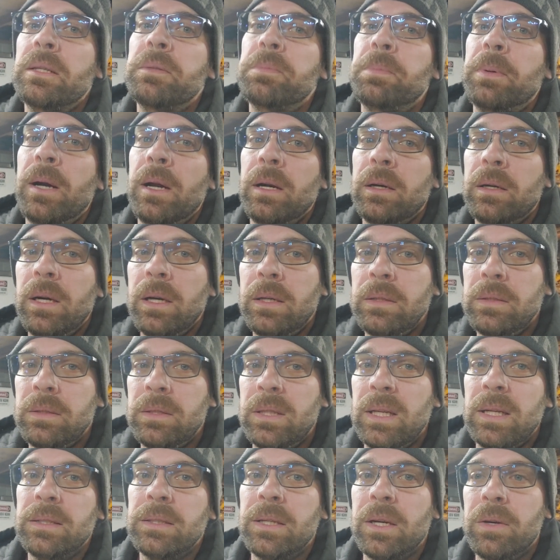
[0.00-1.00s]
progress.
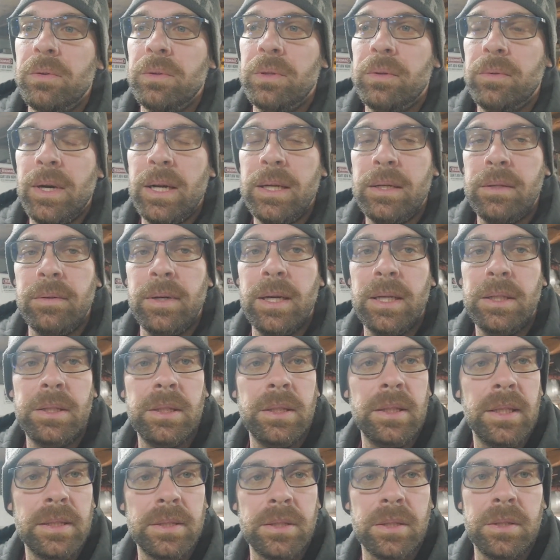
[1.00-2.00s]
That's going the right
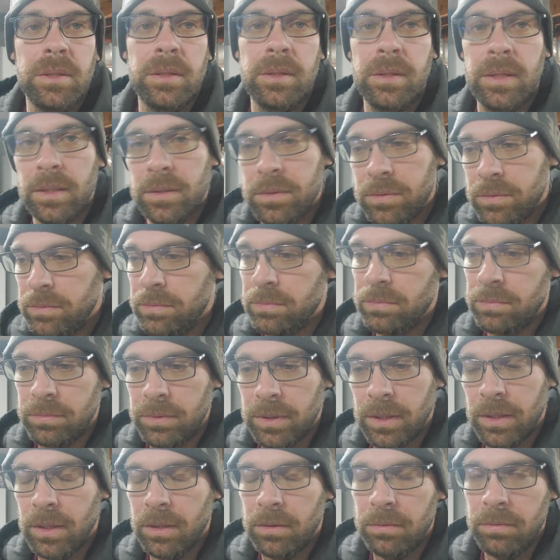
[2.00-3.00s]
direction. That's good. That's,
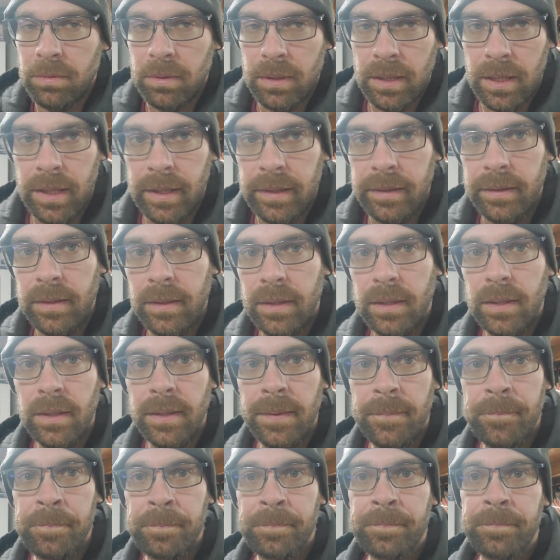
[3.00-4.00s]
you know, hey,
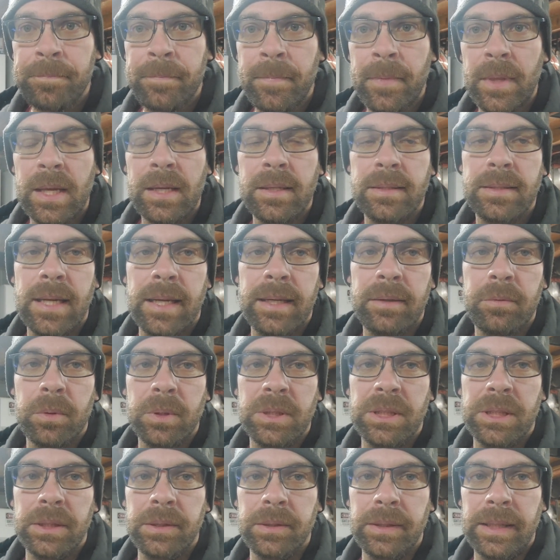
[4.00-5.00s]
take
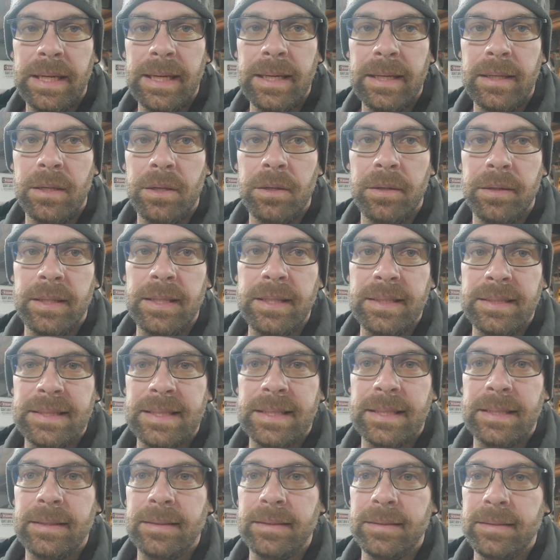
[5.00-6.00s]
what you can get on these
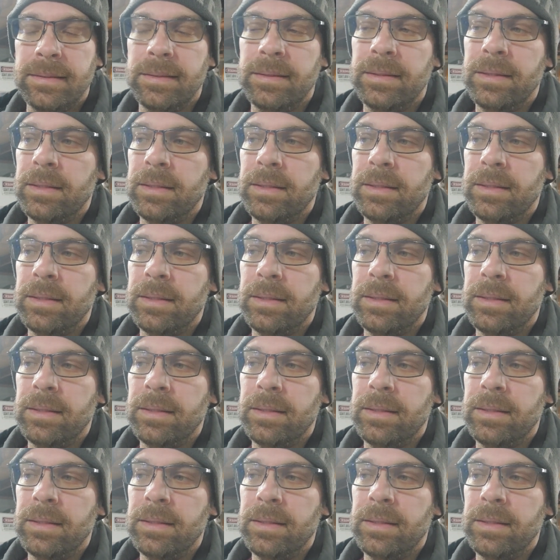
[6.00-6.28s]
things.